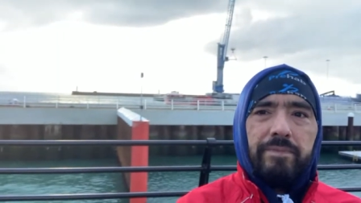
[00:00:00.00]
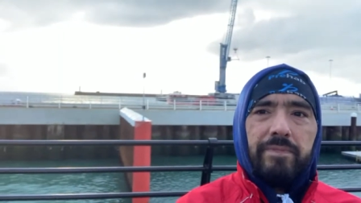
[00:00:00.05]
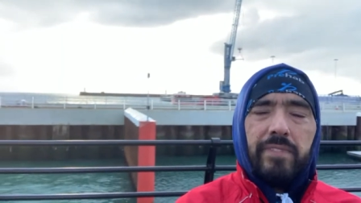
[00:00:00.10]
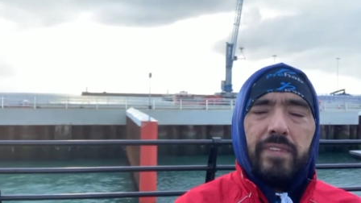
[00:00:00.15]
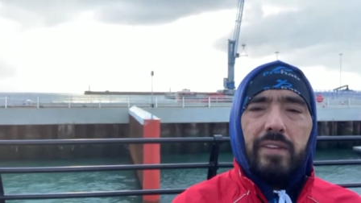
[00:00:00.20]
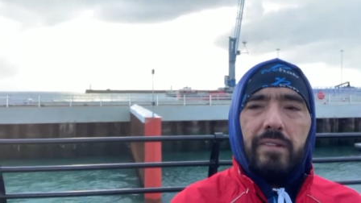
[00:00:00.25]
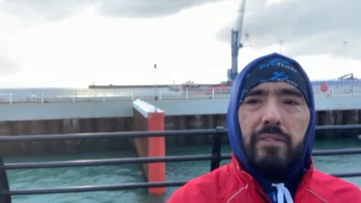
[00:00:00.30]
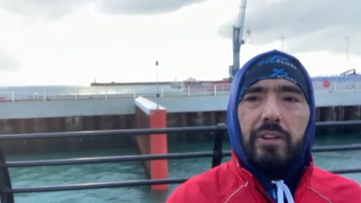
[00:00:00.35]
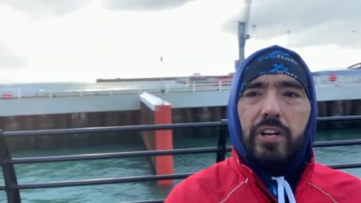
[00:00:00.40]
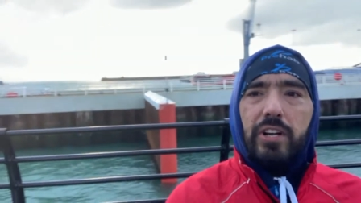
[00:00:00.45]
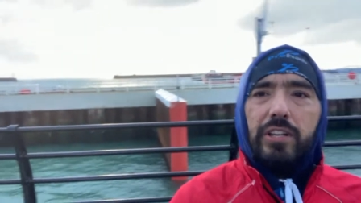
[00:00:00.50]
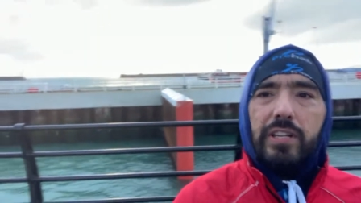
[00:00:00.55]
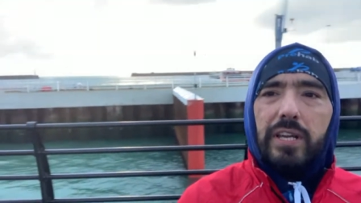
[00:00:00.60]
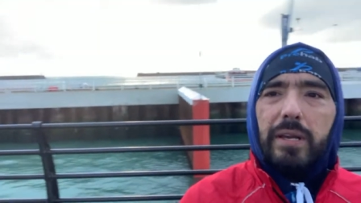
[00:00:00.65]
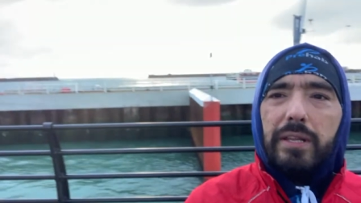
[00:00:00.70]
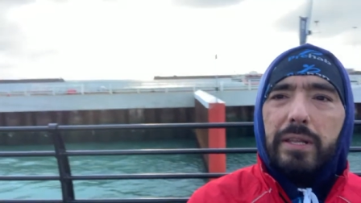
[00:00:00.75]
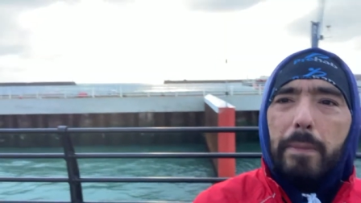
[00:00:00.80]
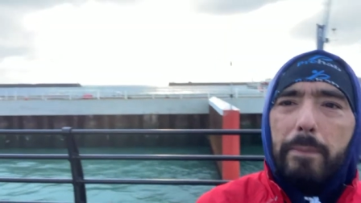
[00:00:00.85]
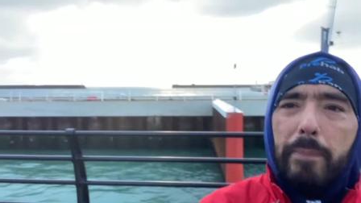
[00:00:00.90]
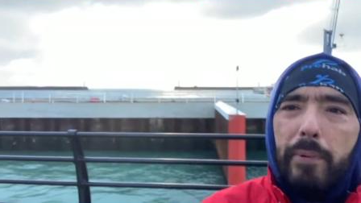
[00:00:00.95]
Well, not
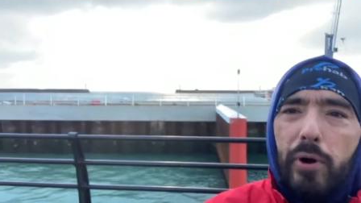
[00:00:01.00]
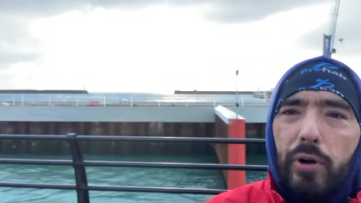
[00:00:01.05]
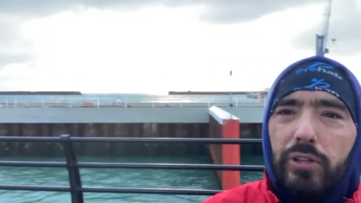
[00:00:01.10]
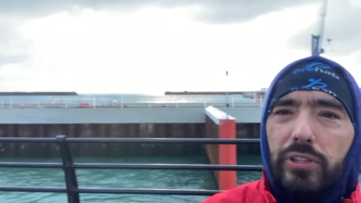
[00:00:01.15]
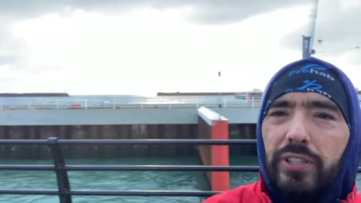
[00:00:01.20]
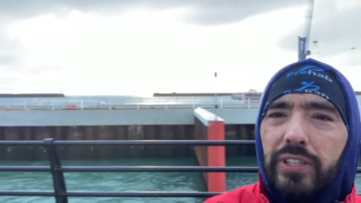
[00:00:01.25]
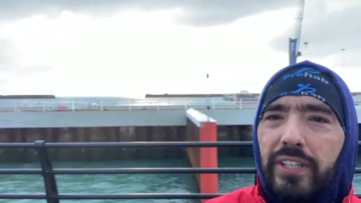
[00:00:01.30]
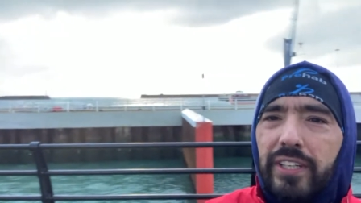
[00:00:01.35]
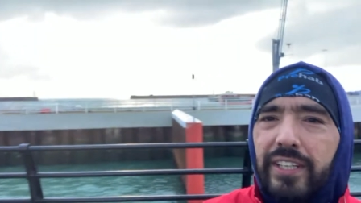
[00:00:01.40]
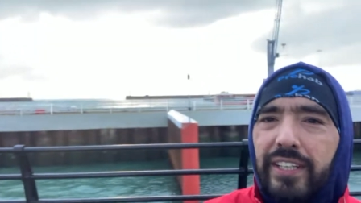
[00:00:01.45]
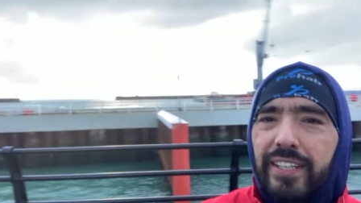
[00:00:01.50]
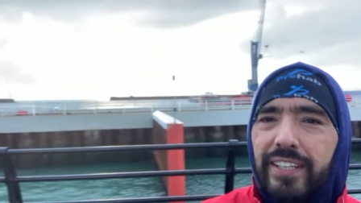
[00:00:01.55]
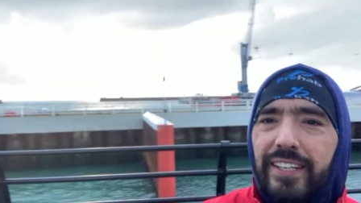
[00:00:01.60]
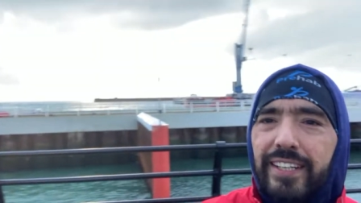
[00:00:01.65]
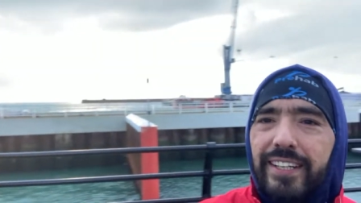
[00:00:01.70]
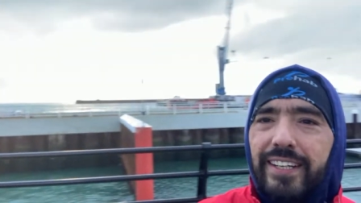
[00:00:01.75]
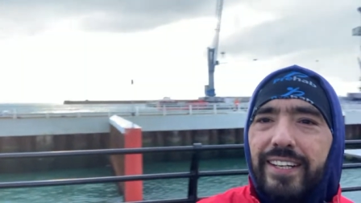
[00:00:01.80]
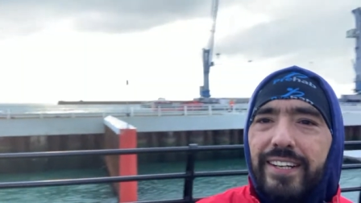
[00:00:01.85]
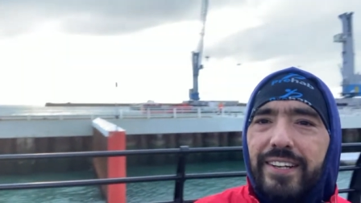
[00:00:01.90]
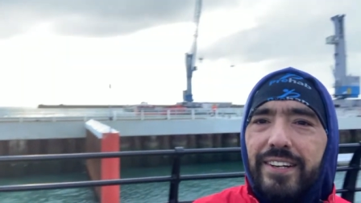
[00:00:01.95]
the port.
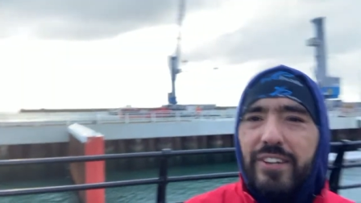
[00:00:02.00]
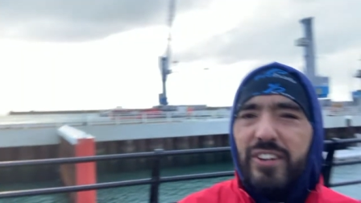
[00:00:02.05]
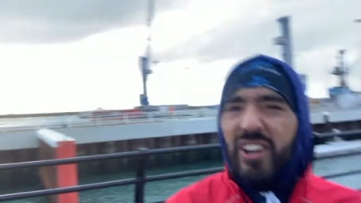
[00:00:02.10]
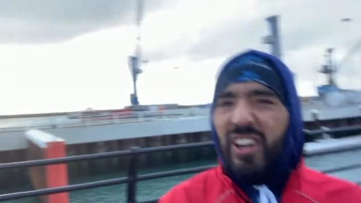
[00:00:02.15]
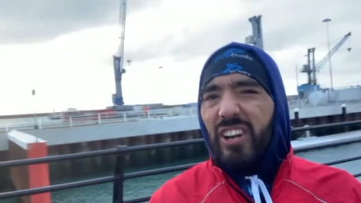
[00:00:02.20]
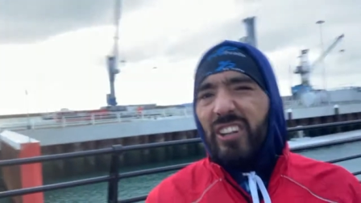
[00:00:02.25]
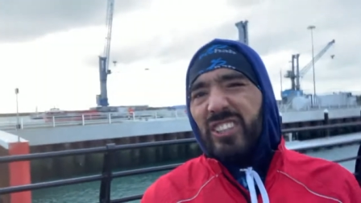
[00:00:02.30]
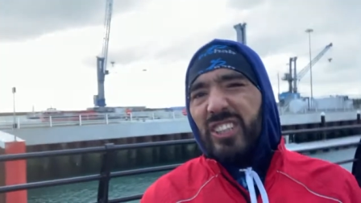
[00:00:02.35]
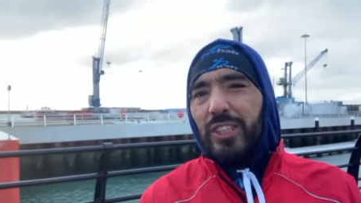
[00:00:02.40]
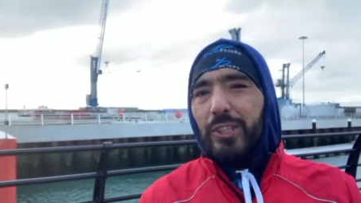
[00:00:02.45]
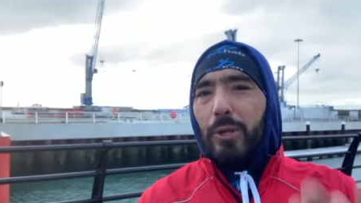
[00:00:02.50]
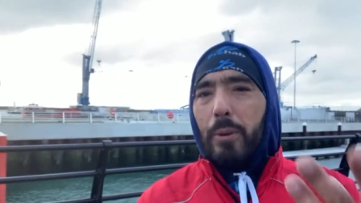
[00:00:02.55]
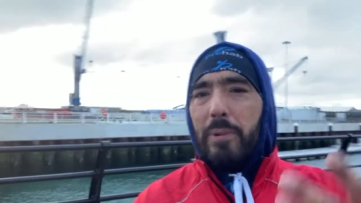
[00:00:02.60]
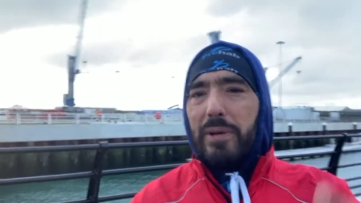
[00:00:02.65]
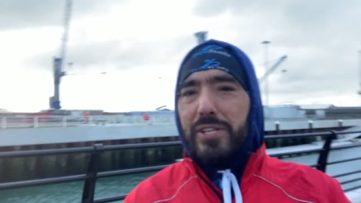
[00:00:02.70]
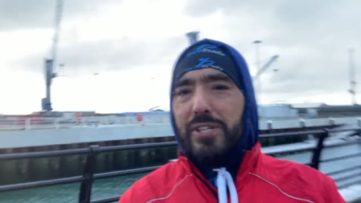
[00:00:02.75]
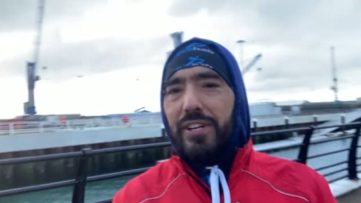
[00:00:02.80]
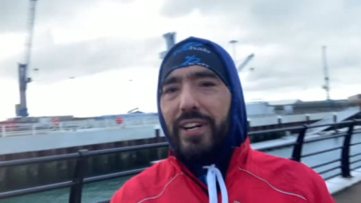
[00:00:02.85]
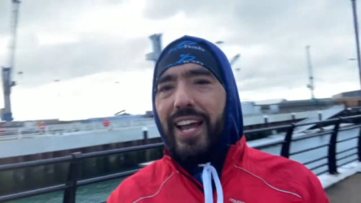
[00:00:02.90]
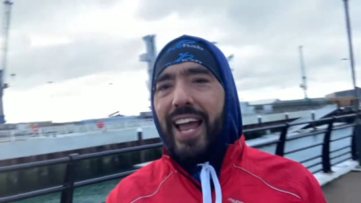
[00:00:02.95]
You cannot see so much.
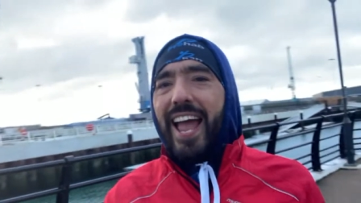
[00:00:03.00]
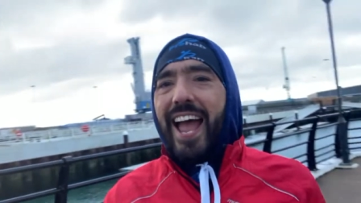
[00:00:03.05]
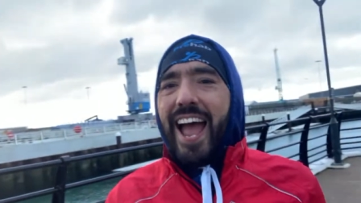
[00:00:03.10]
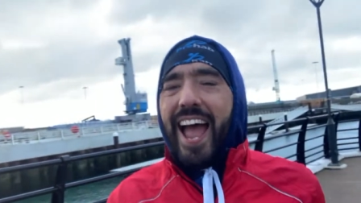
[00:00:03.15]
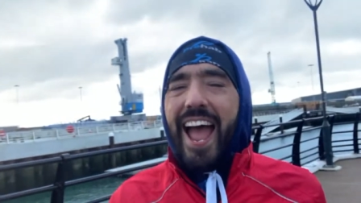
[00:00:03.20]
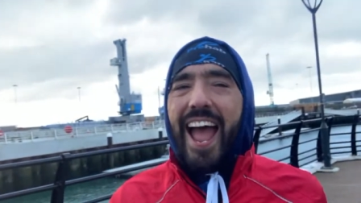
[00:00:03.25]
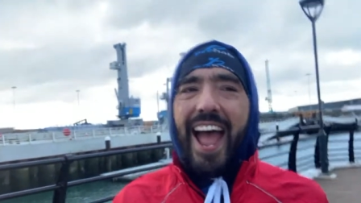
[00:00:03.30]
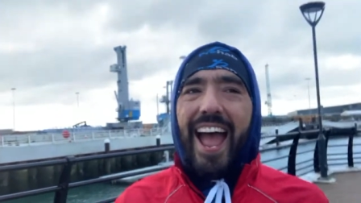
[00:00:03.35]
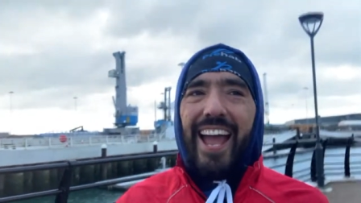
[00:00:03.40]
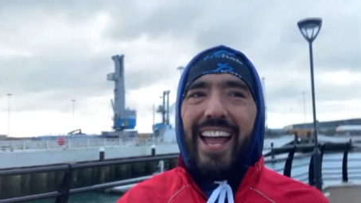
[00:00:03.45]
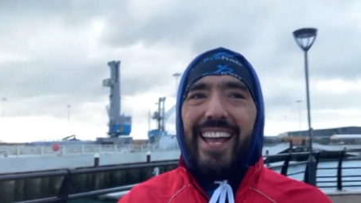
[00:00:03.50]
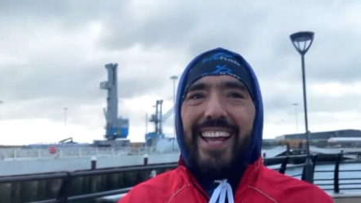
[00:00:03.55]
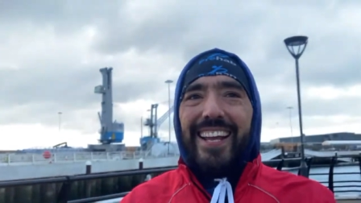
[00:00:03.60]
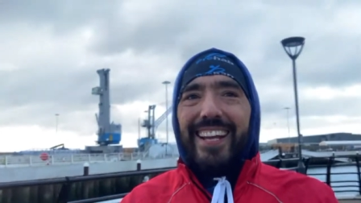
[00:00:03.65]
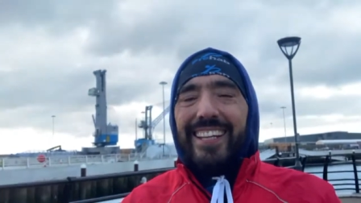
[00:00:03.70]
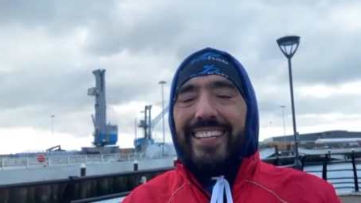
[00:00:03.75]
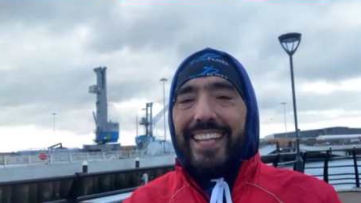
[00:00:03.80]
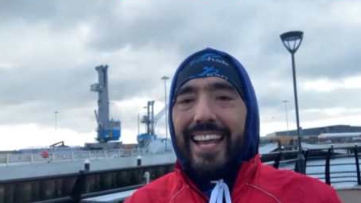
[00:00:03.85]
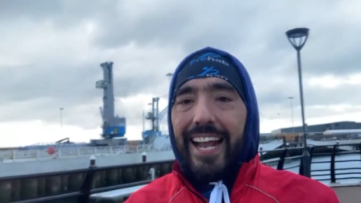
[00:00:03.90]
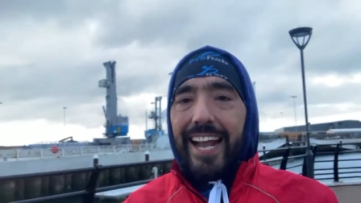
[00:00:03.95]

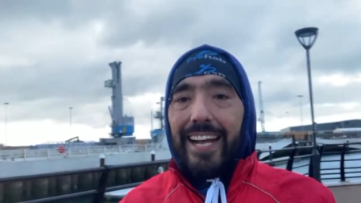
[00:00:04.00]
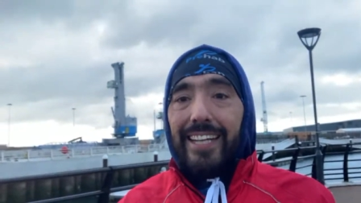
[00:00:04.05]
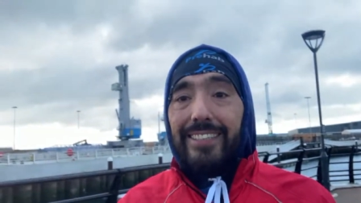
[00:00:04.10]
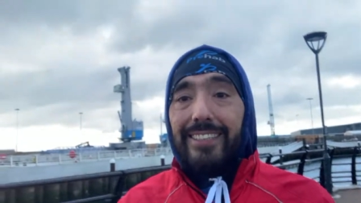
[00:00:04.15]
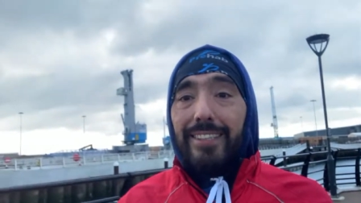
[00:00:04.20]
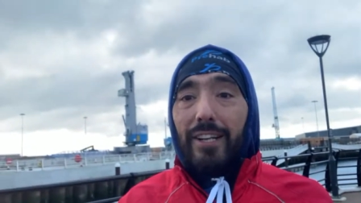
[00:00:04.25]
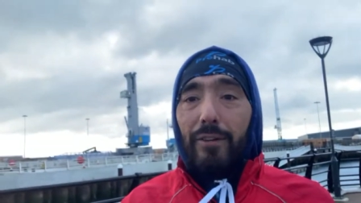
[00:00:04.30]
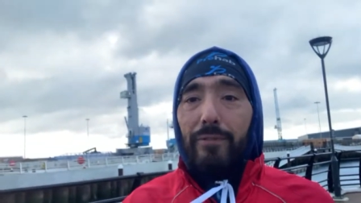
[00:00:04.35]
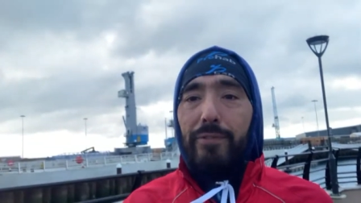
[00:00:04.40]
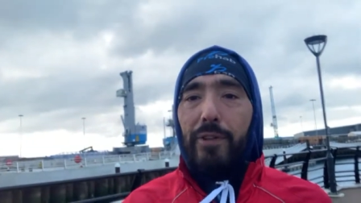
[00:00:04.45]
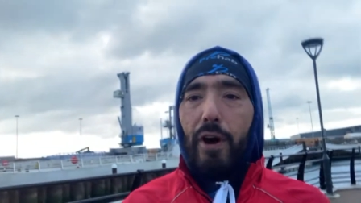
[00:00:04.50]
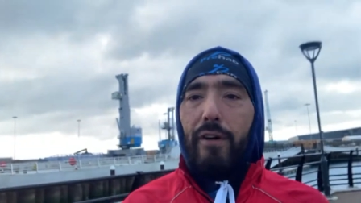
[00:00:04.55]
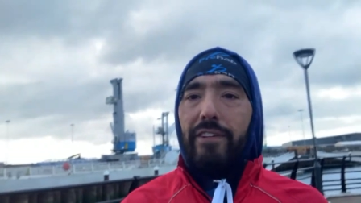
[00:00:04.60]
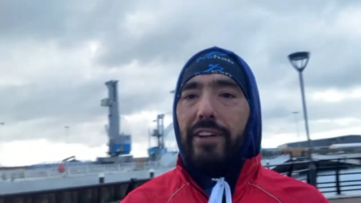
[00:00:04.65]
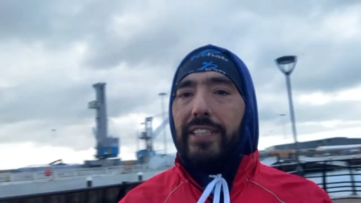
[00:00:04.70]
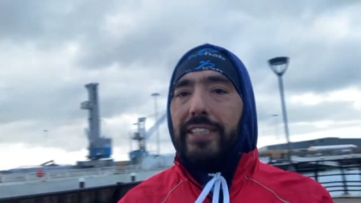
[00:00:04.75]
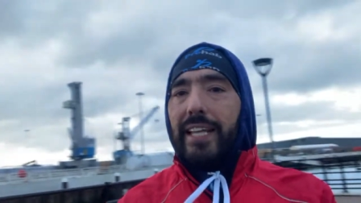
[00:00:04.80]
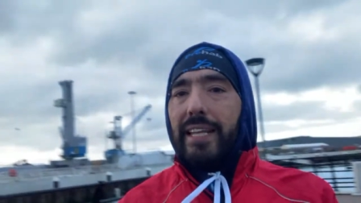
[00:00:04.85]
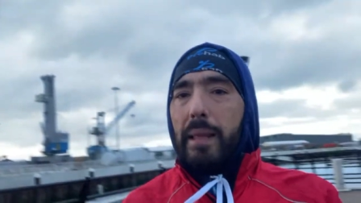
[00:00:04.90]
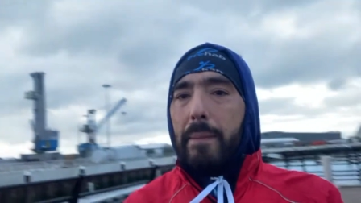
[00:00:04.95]
The castle of Dover
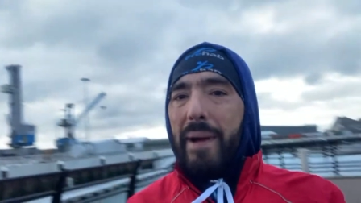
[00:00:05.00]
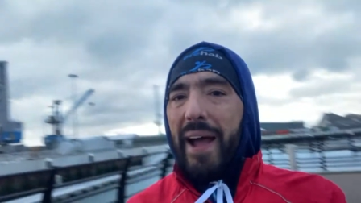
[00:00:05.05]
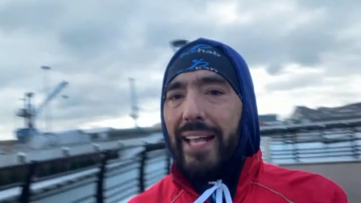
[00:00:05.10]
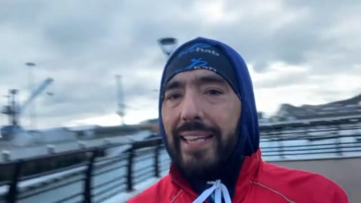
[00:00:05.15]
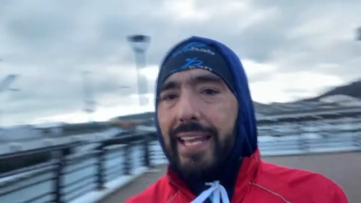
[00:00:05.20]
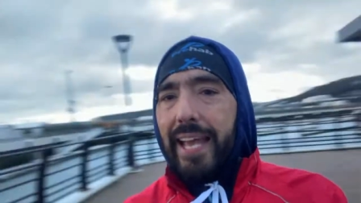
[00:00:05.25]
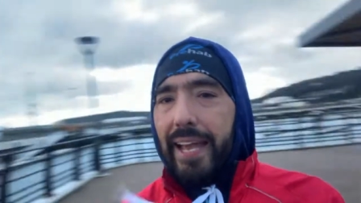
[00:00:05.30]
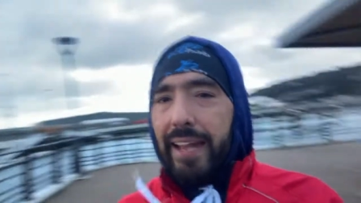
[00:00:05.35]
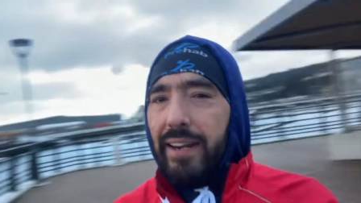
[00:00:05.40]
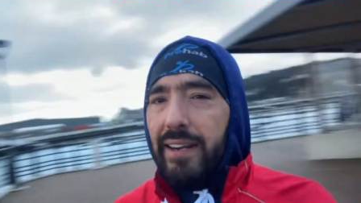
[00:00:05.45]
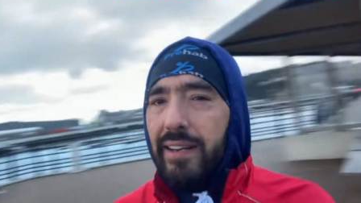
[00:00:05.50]
is at the back there.